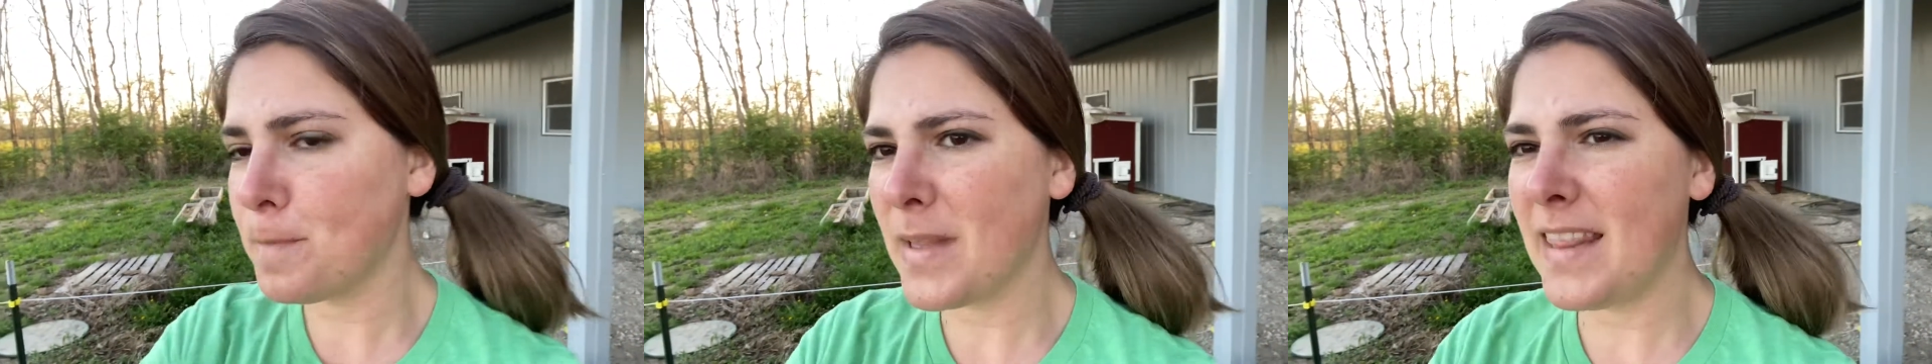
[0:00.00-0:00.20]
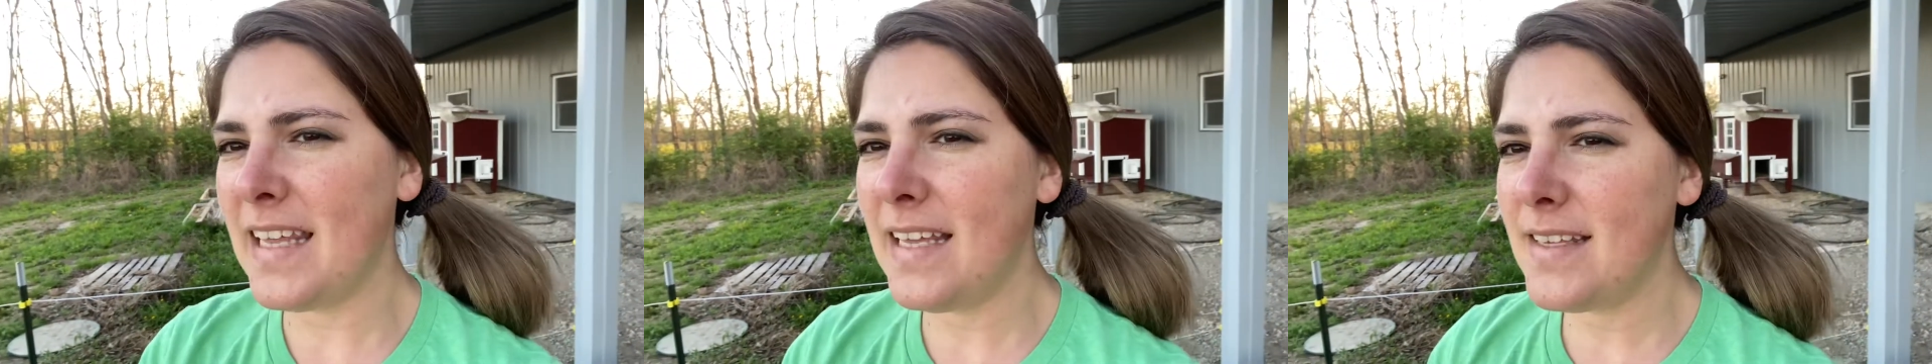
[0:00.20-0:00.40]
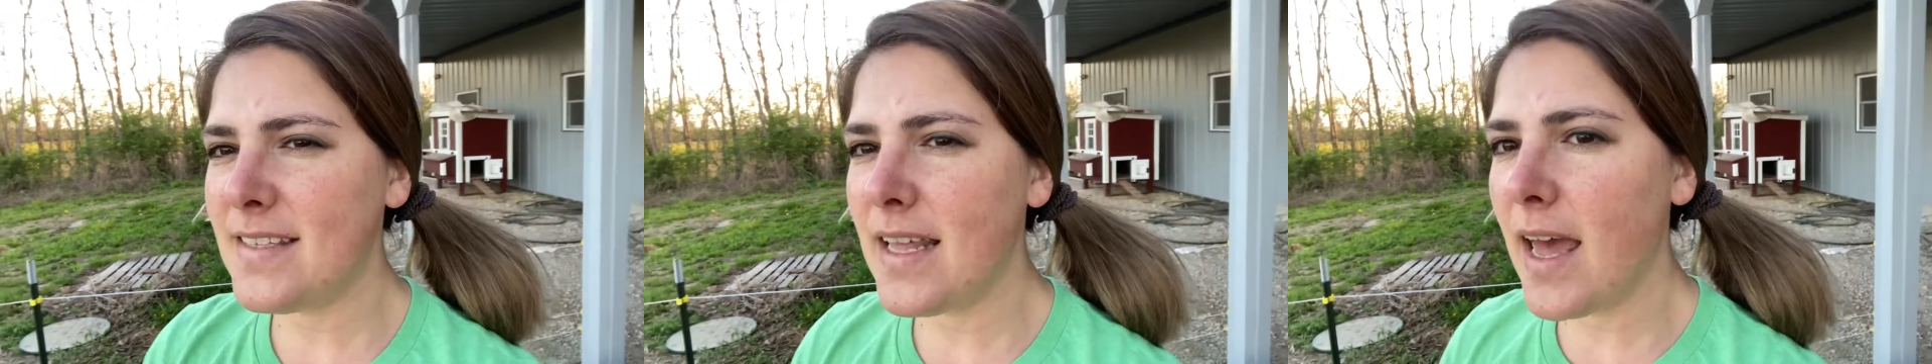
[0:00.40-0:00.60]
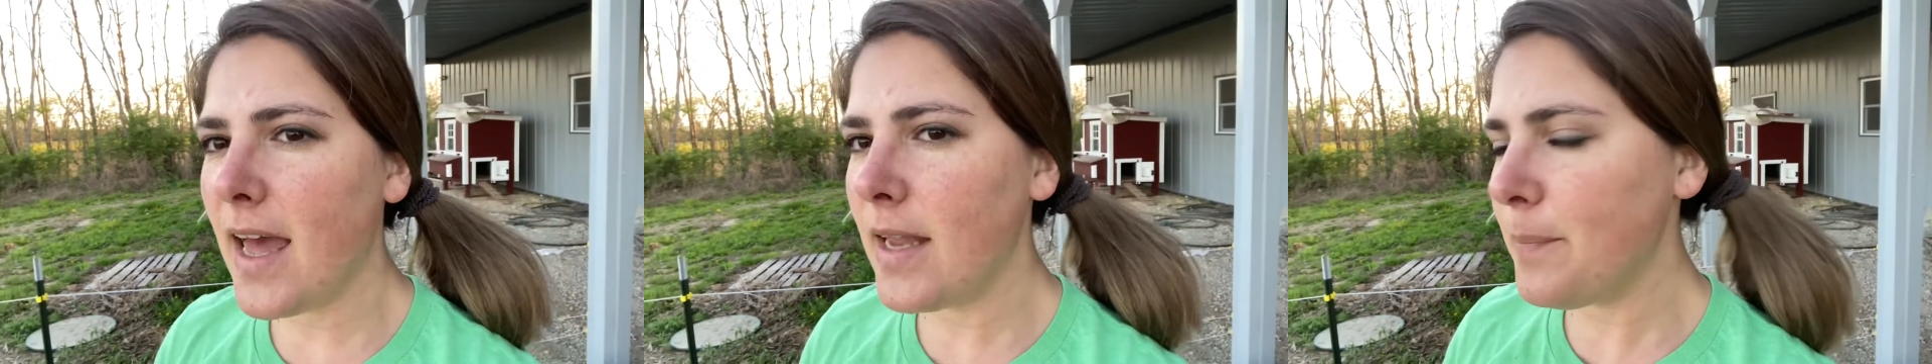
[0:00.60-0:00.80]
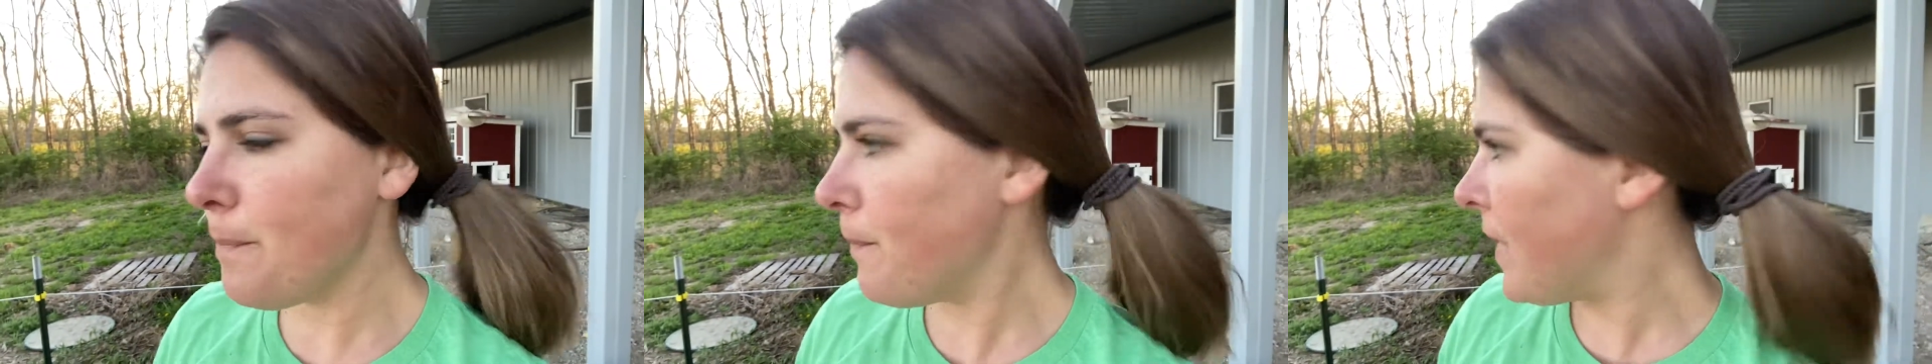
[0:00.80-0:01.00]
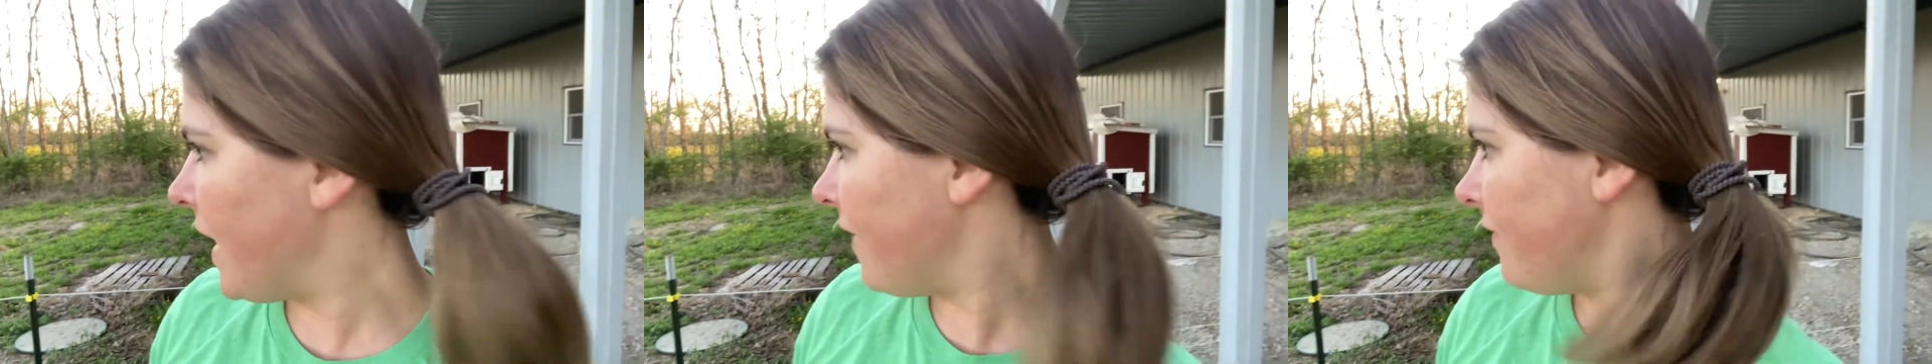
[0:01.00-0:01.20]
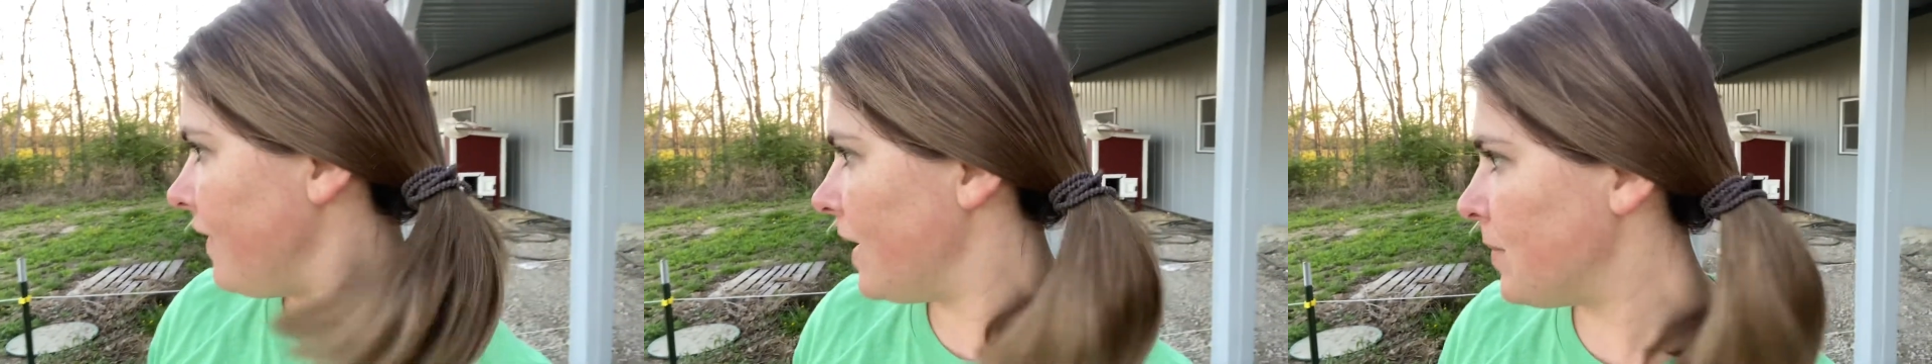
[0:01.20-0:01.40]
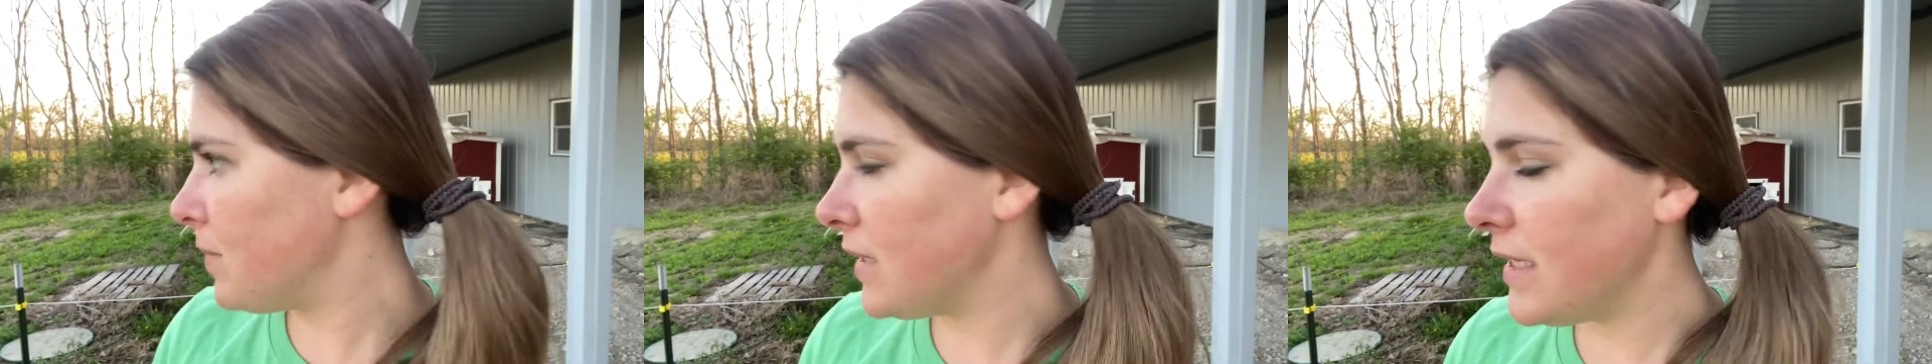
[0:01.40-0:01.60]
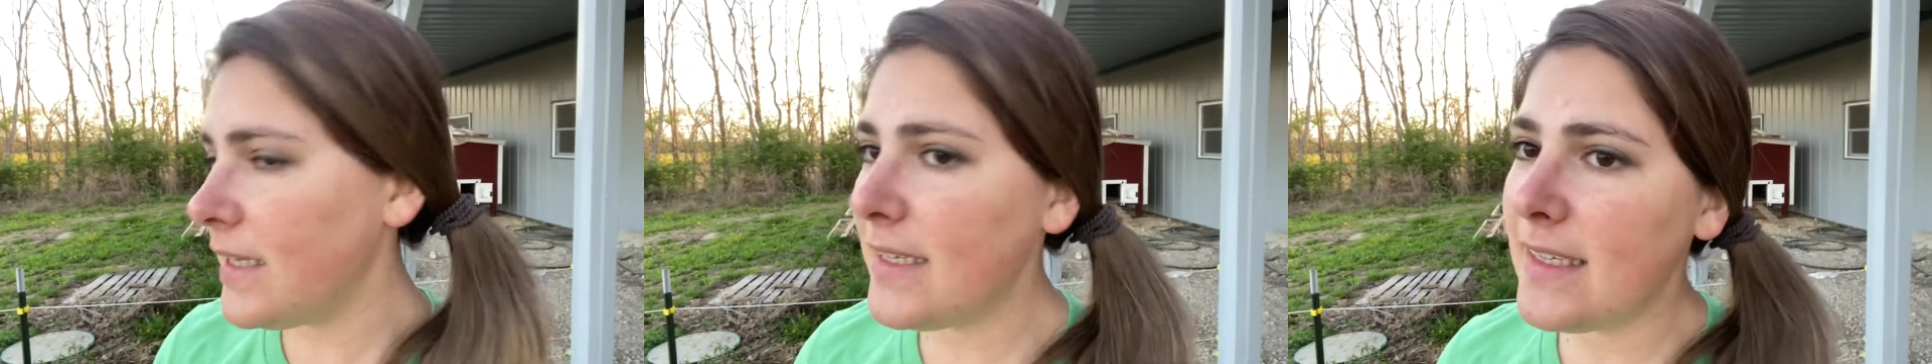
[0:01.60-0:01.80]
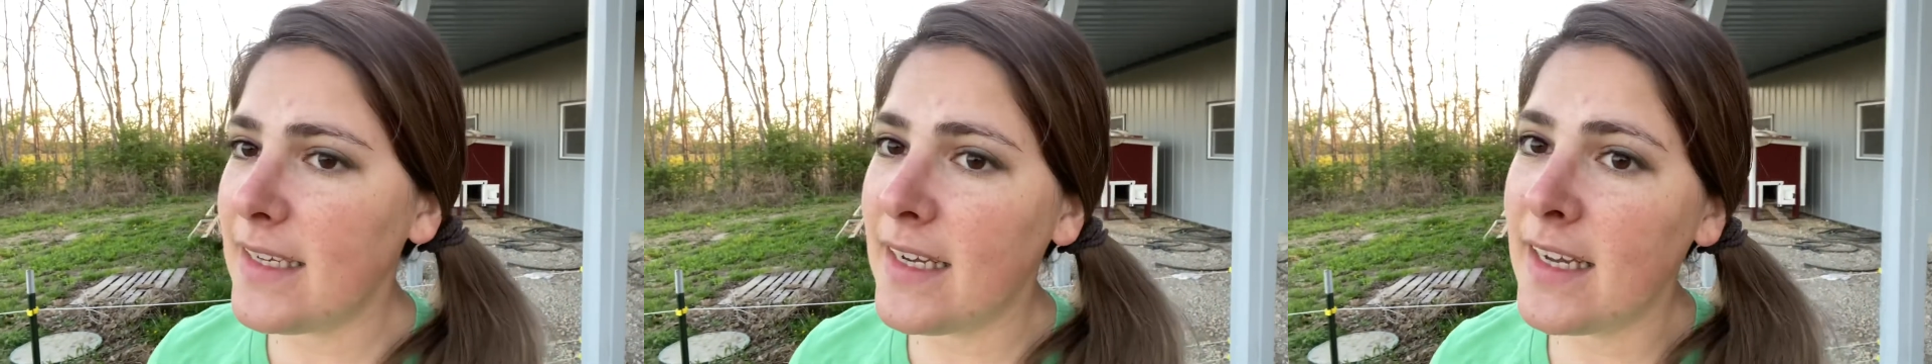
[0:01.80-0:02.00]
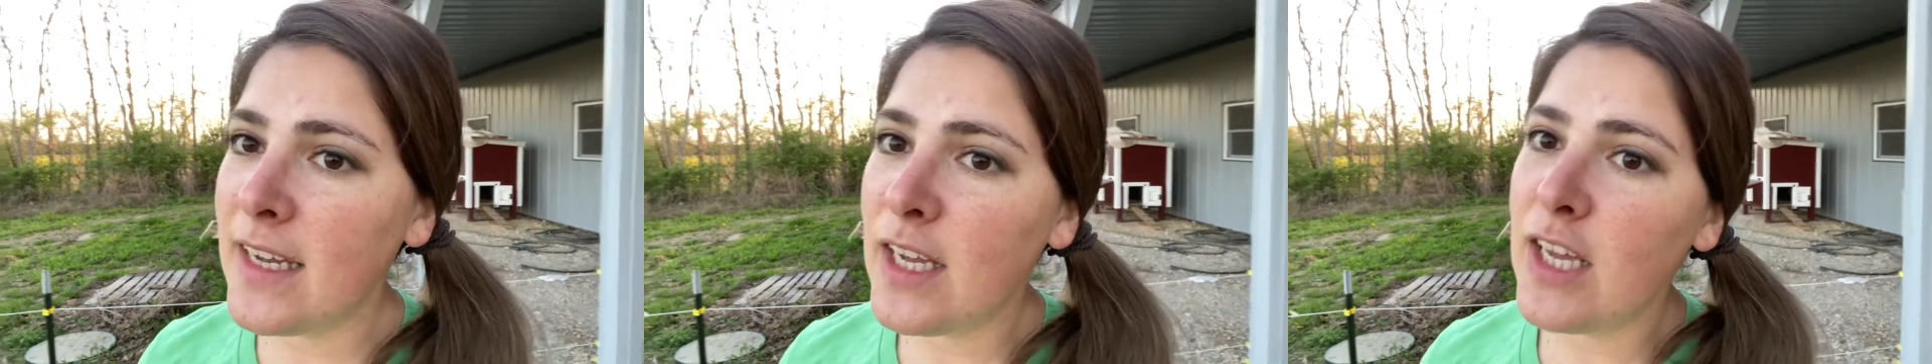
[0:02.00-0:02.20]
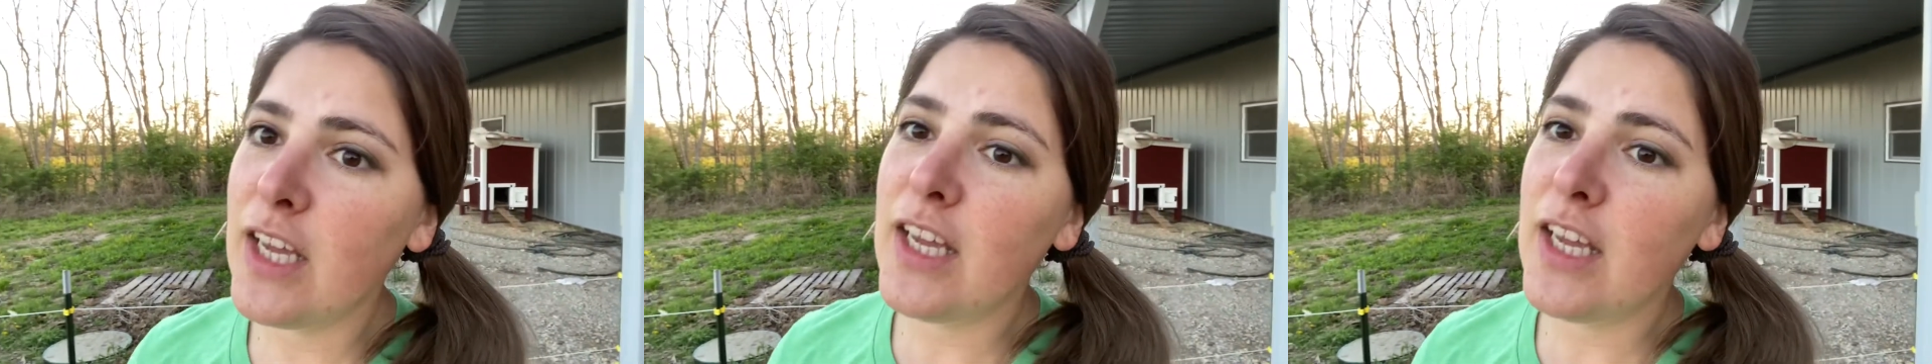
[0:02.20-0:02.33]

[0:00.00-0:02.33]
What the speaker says: things that my family